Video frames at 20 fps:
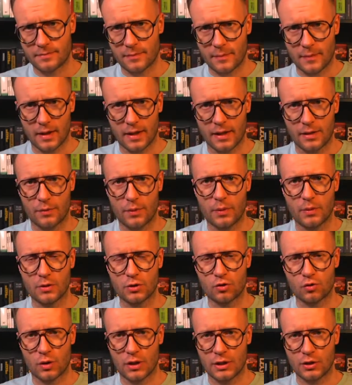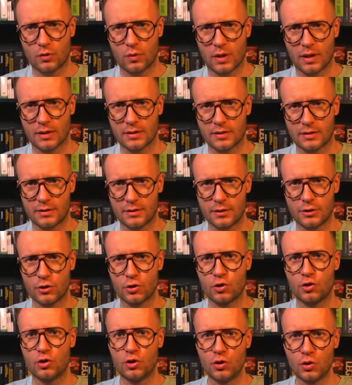and we will try to answer
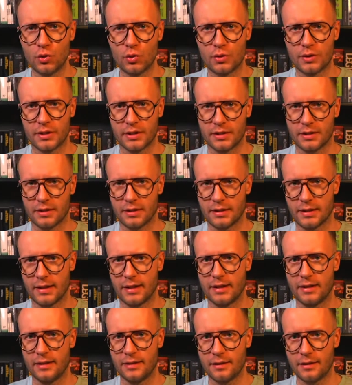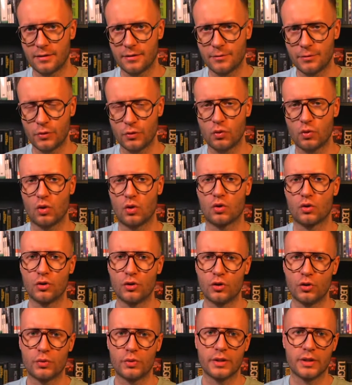it during the interview or
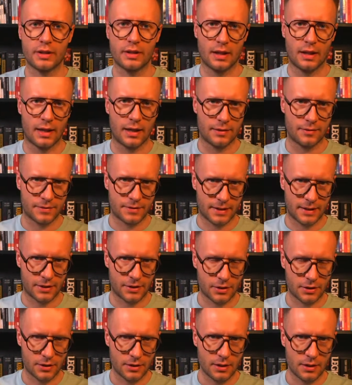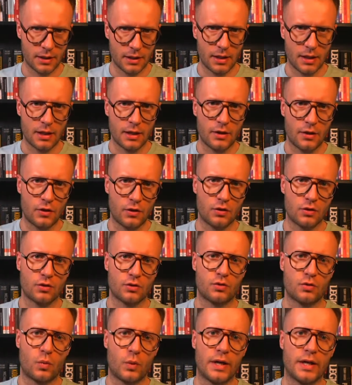during the live session,
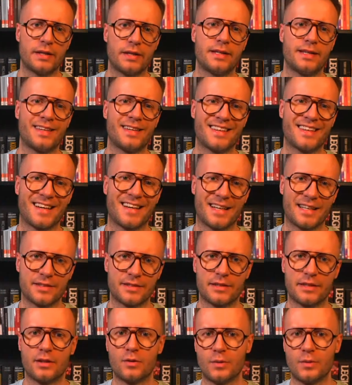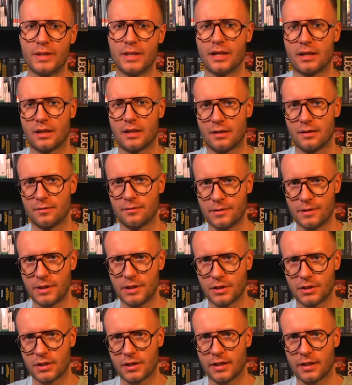not waiting until we are
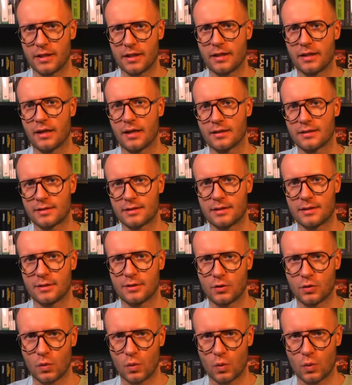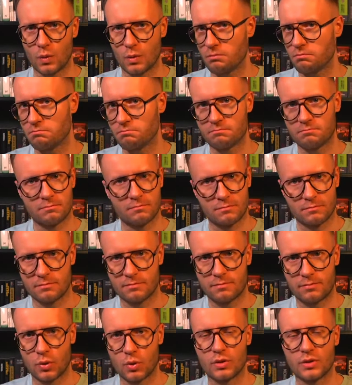finished and then asking to
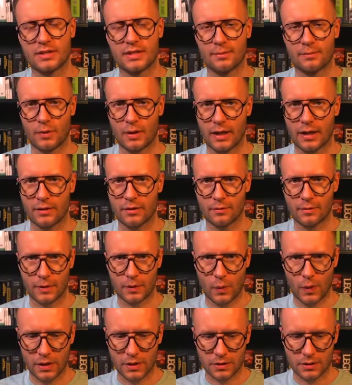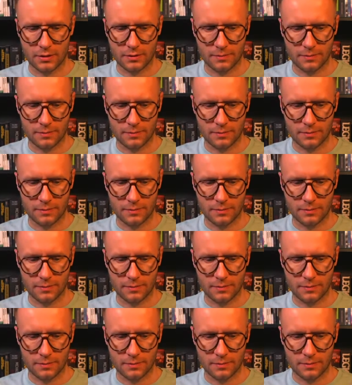put some kind of a question.